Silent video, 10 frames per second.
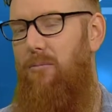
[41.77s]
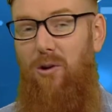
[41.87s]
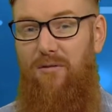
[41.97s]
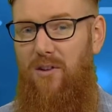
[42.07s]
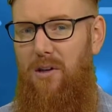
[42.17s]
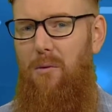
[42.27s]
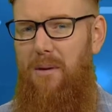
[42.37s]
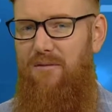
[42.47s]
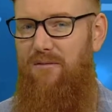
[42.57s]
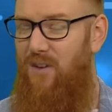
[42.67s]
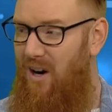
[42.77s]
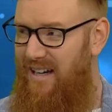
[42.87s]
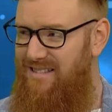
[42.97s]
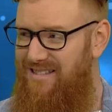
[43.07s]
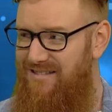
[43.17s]
Look, Philly will be
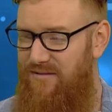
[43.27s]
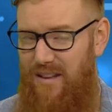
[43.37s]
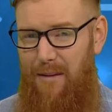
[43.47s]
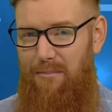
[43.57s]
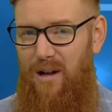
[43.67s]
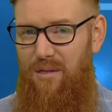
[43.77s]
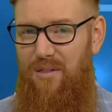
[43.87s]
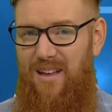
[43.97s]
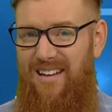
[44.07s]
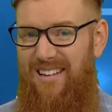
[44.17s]
fine for that month.